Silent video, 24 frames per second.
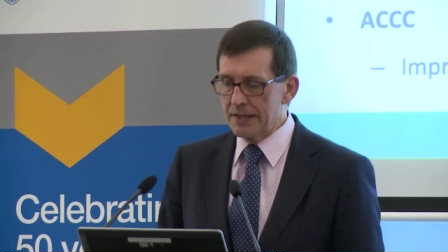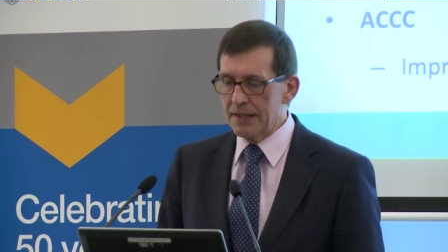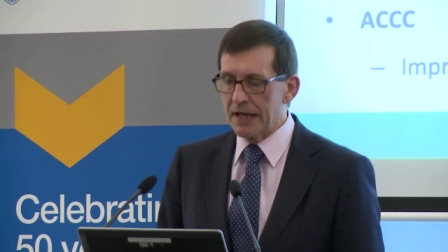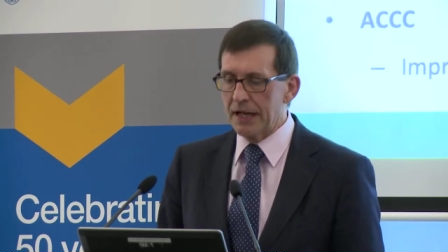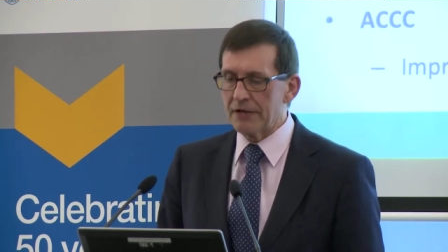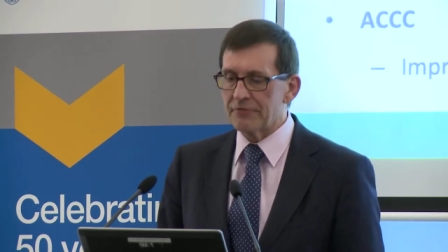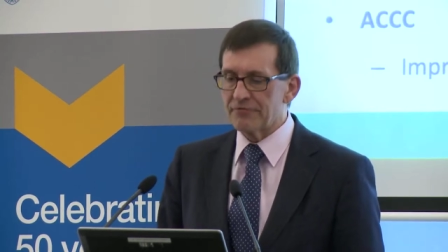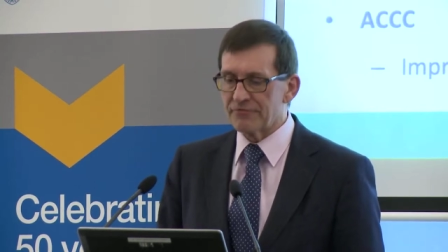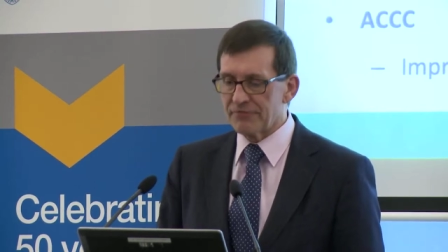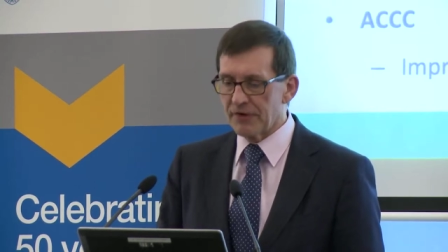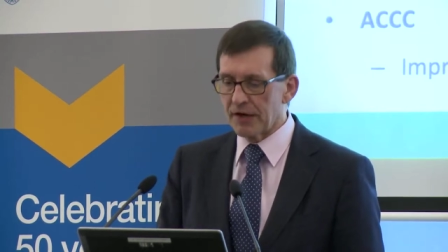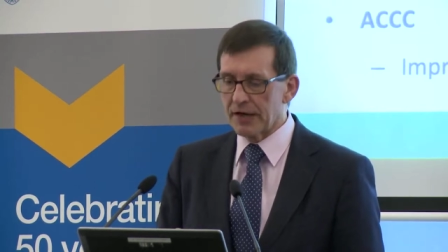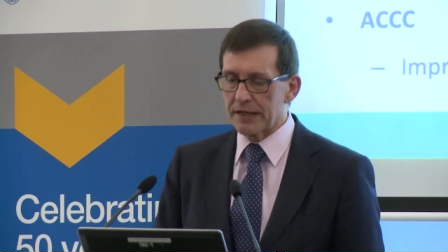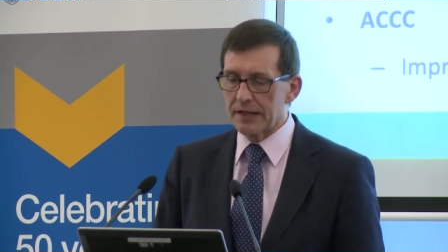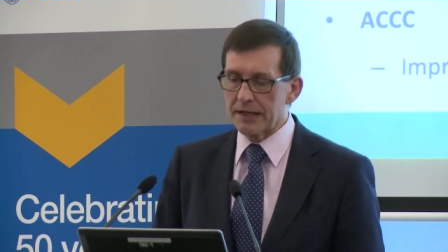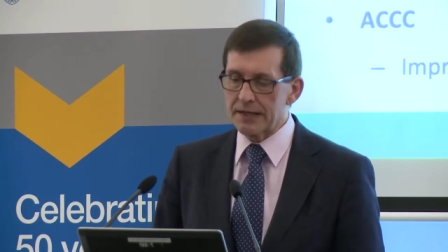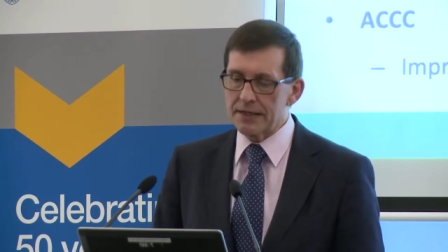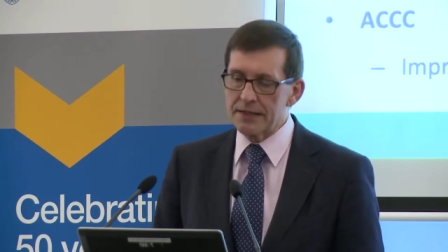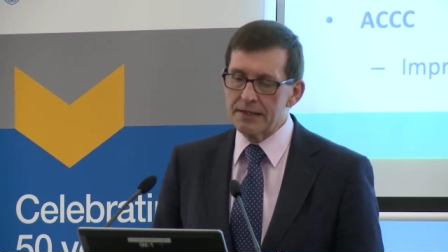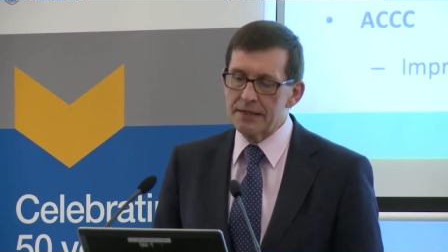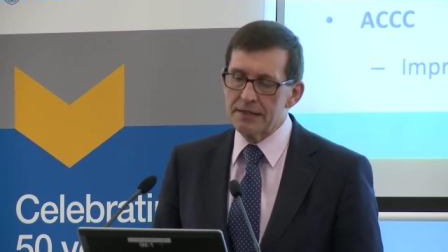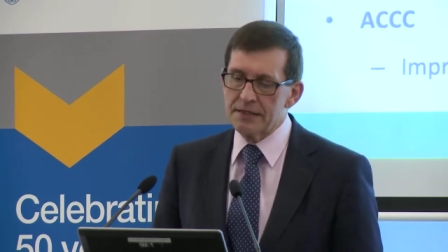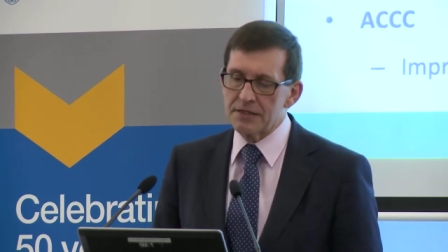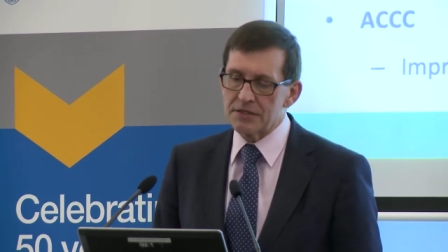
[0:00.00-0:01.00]
And
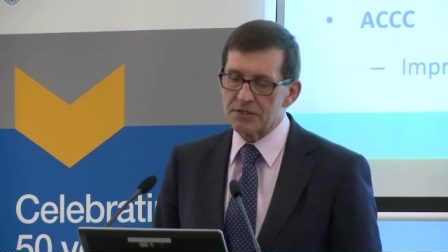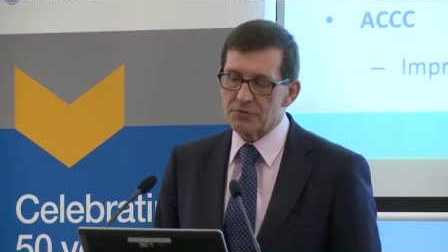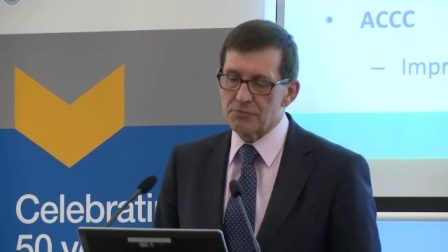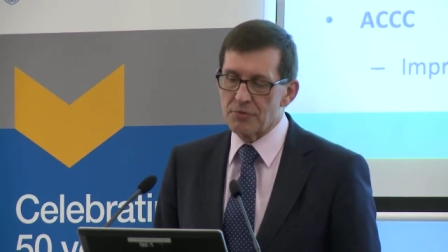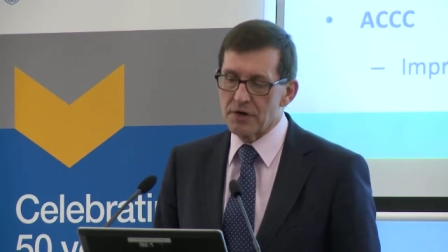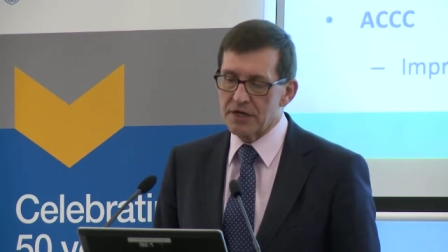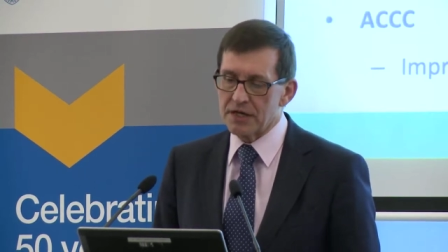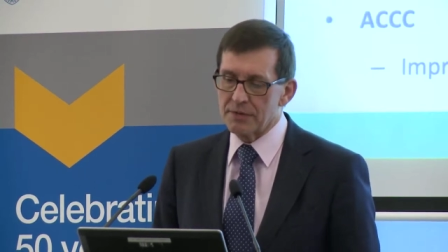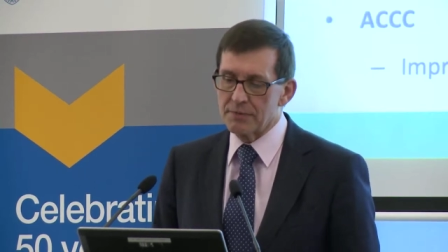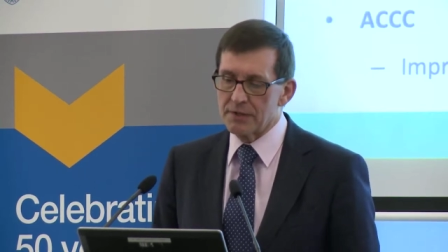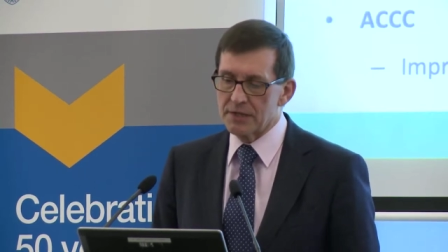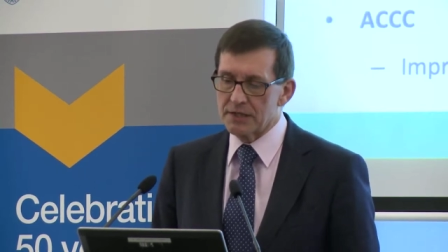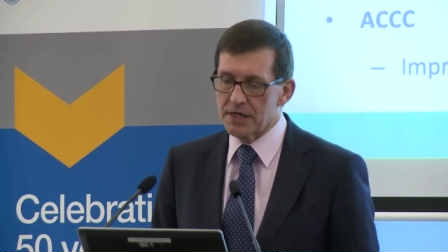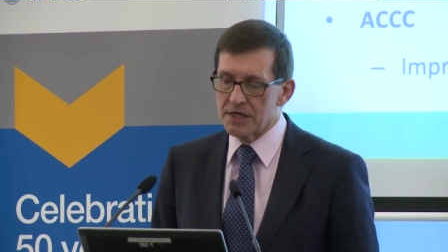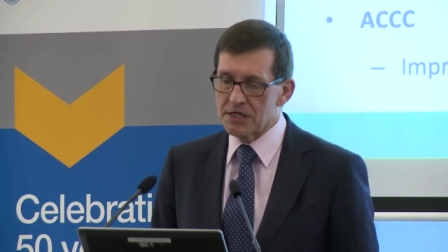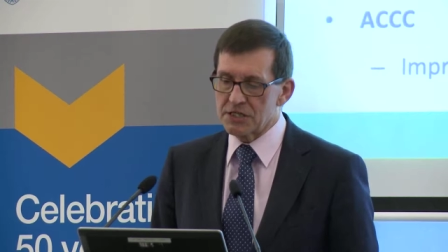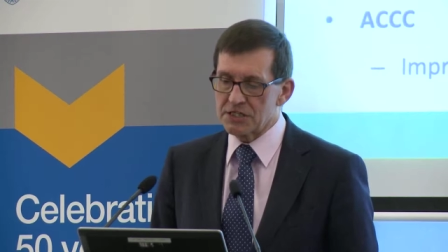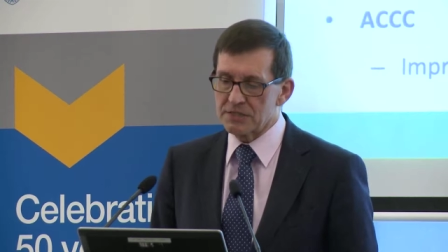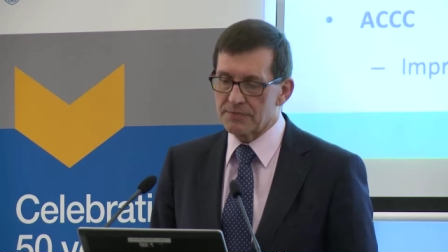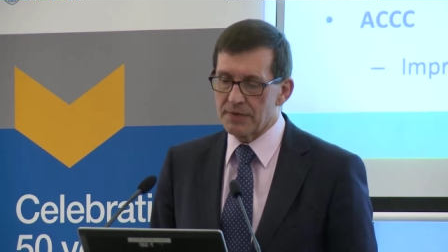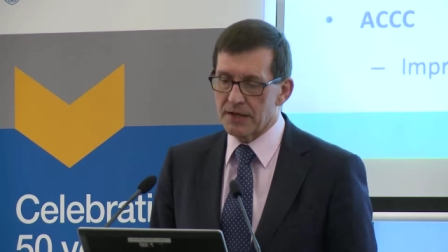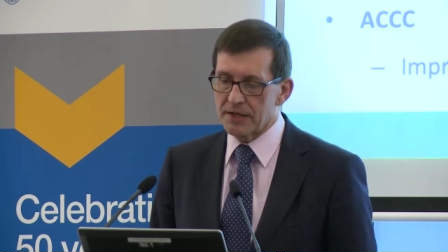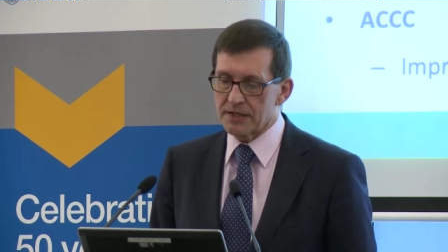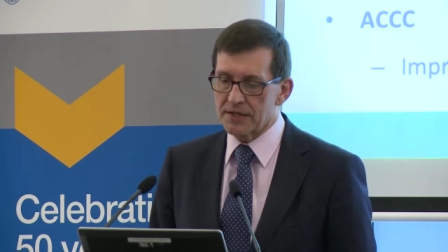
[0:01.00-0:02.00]
finally, some
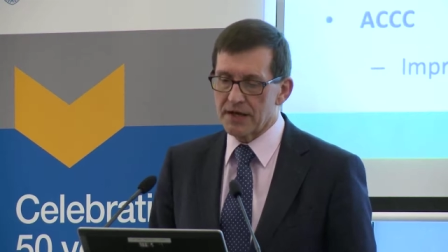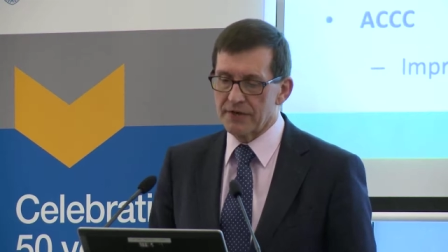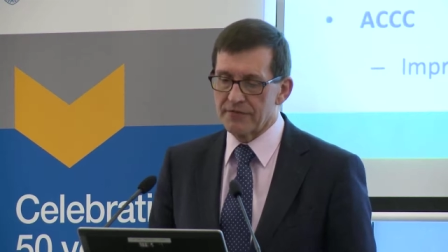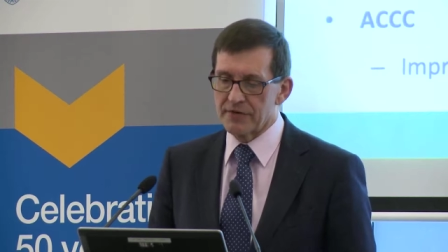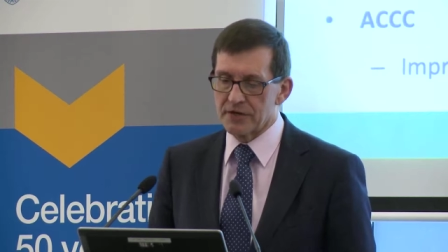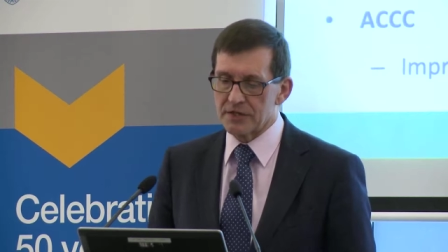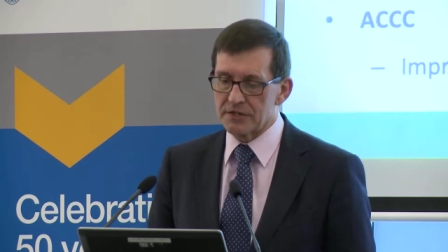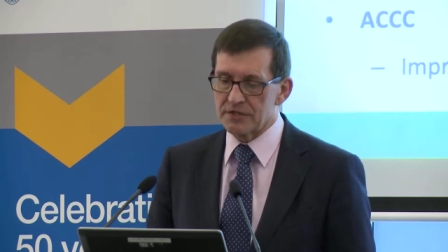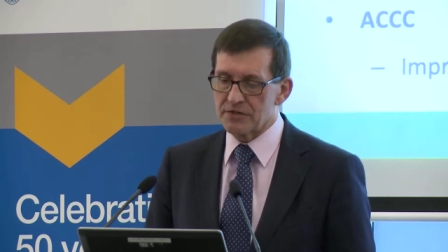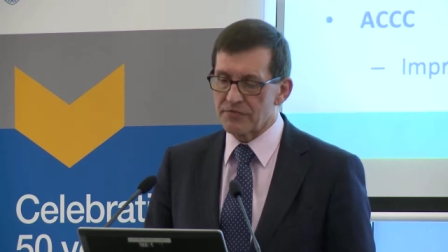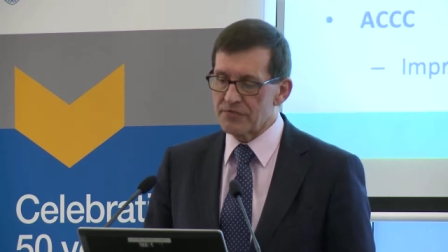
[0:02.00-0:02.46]
recommendations about governance